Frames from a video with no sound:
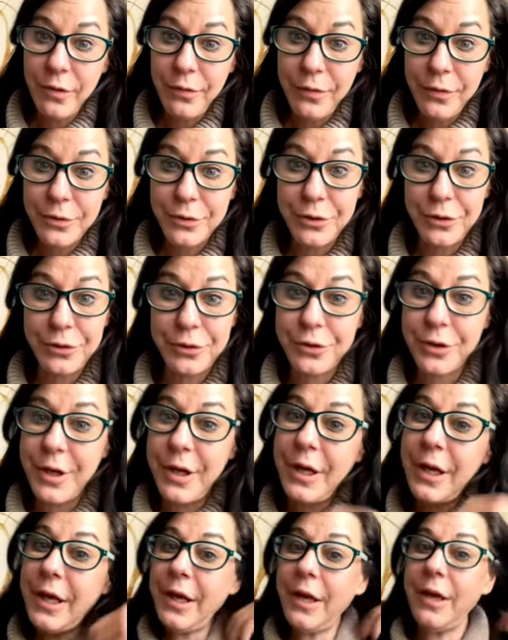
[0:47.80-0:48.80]
officer
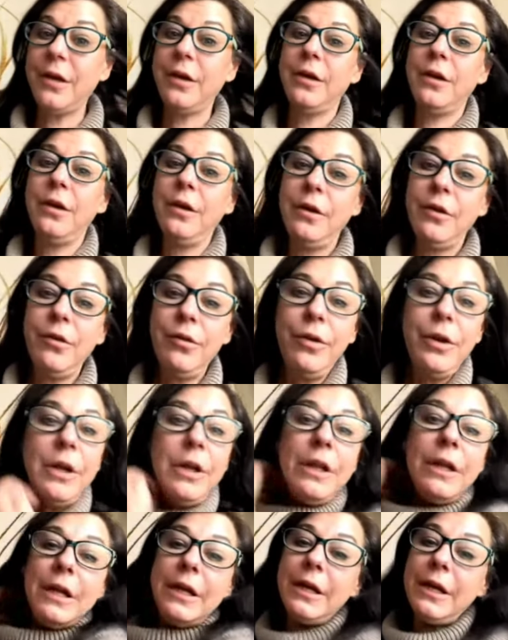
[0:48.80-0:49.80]
ski
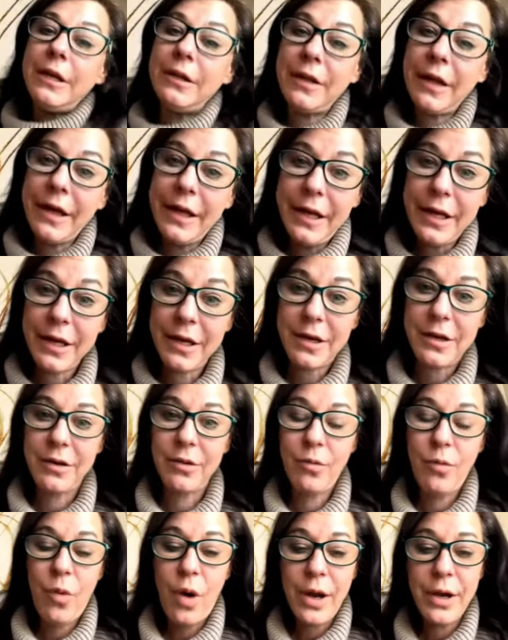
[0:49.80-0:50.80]
really like
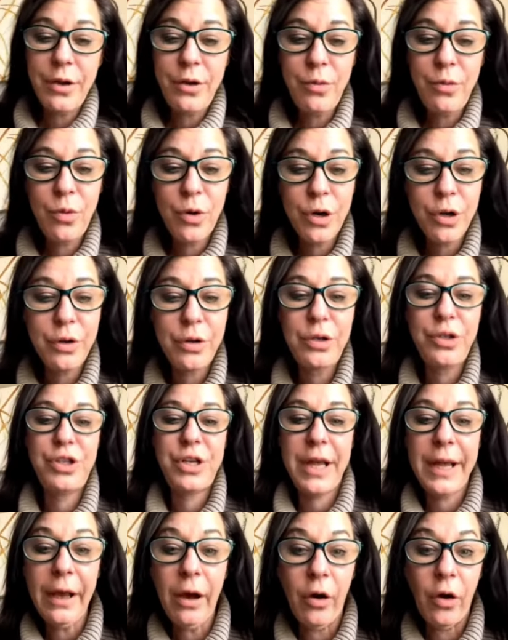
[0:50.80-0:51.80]
why do you want to go to
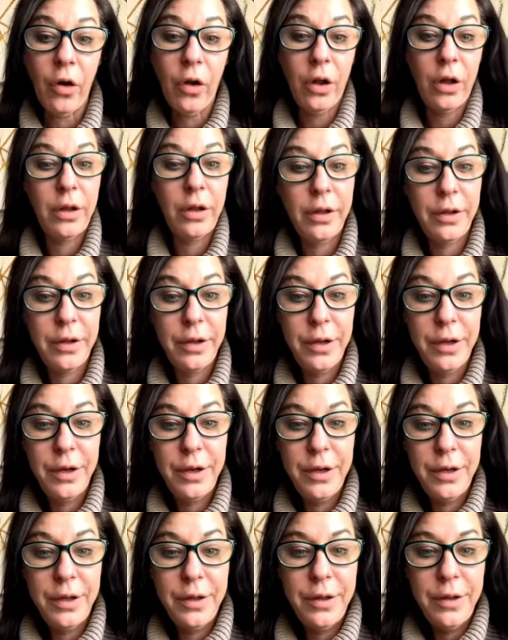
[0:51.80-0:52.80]
jail
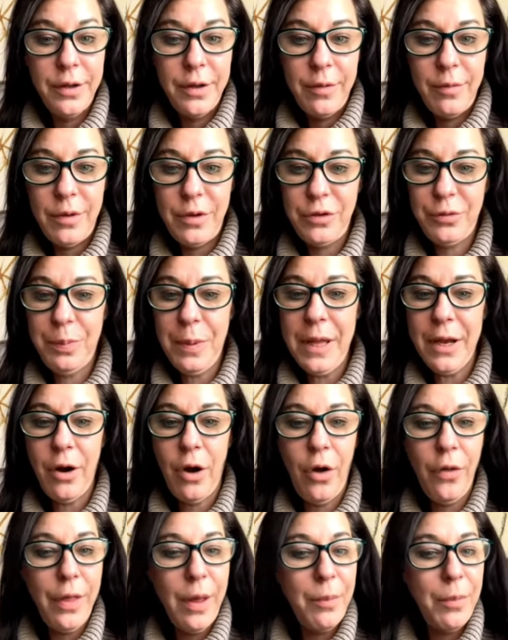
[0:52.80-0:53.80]
you spent
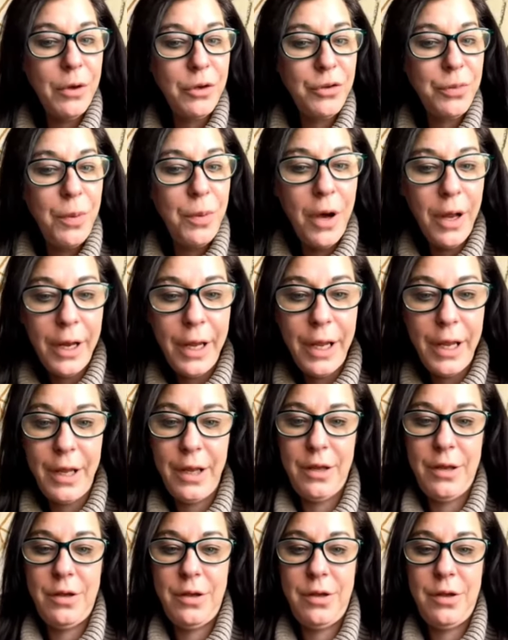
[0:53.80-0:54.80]
all that much money
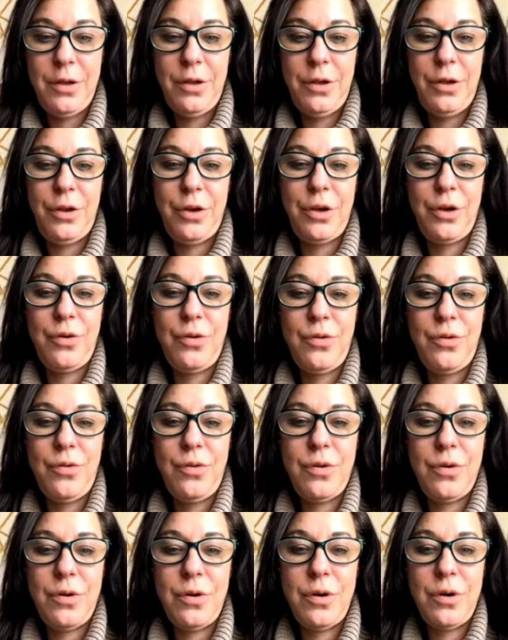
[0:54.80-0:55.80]
you know
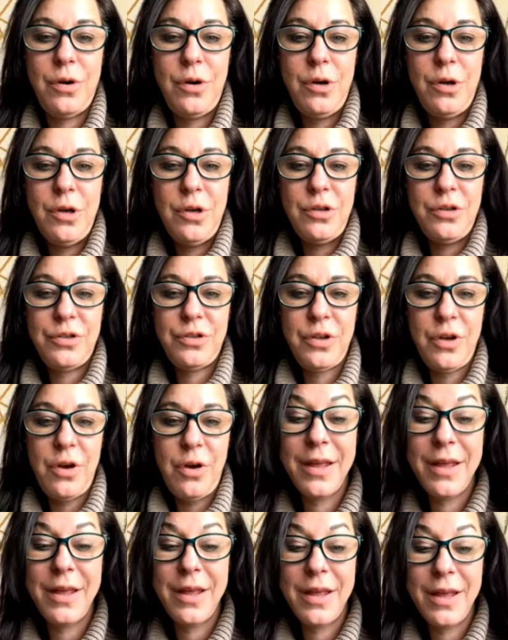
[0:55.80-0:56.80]
so
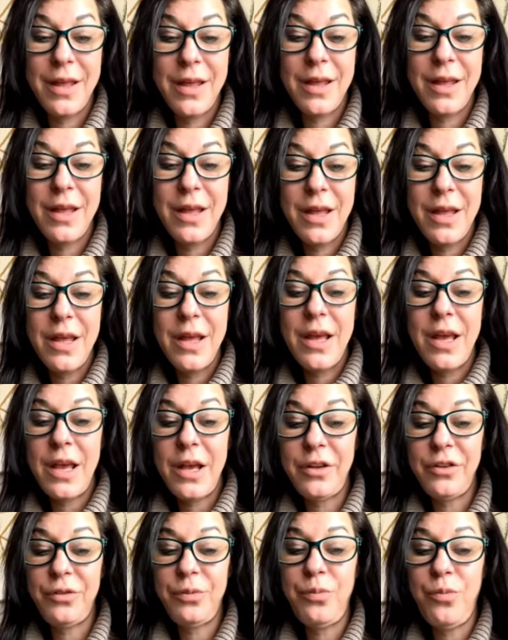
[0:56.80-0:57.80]

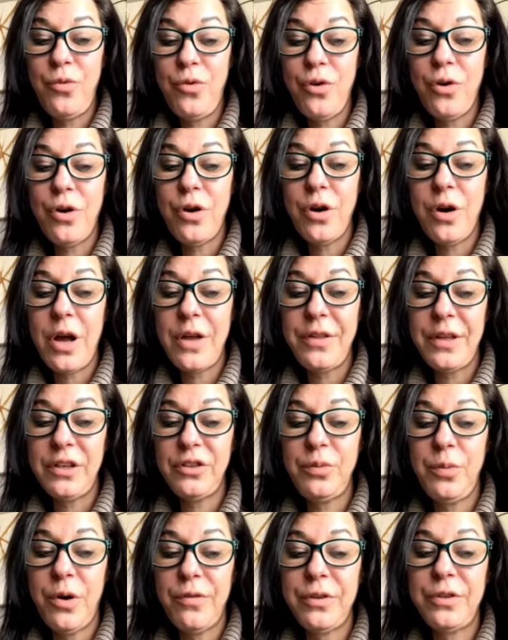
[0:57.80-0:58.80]
it's more i think
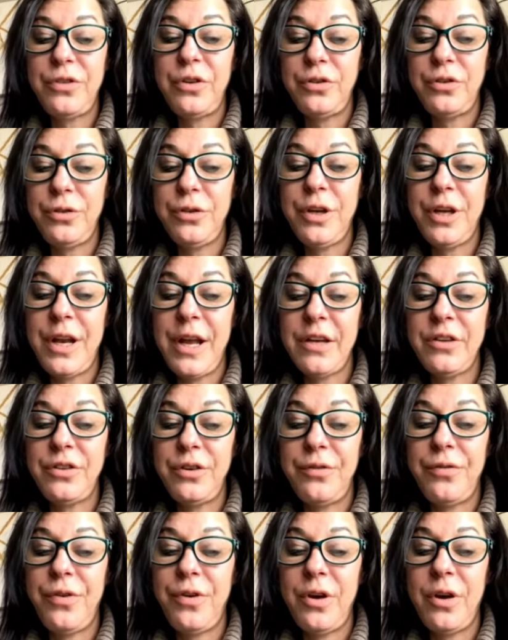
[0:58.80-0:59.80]
it's more of a social
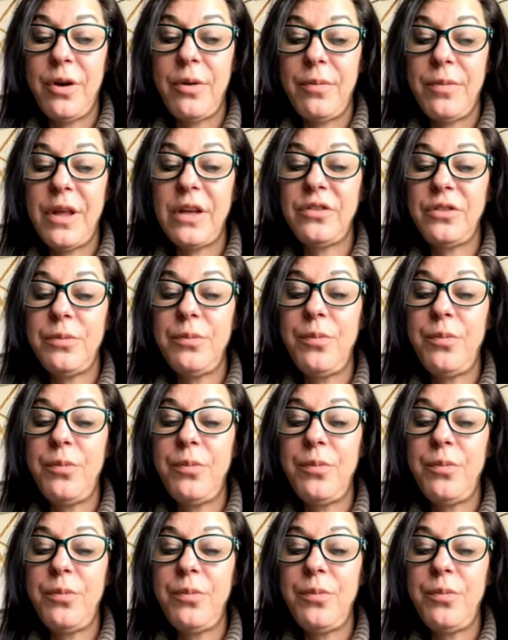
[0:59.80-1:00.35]
connection for him that's